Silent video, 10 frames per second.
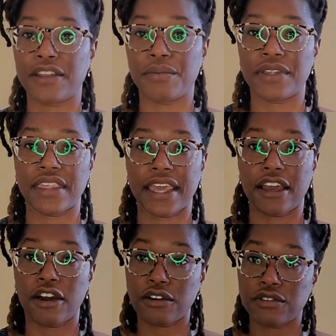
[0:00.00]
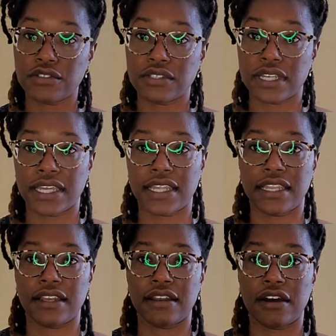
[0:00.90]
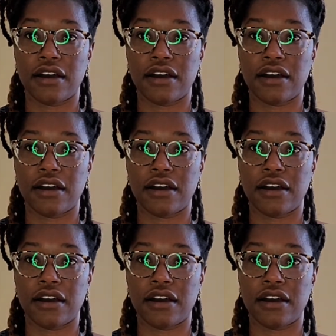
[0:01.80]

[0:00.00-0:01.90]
with a host I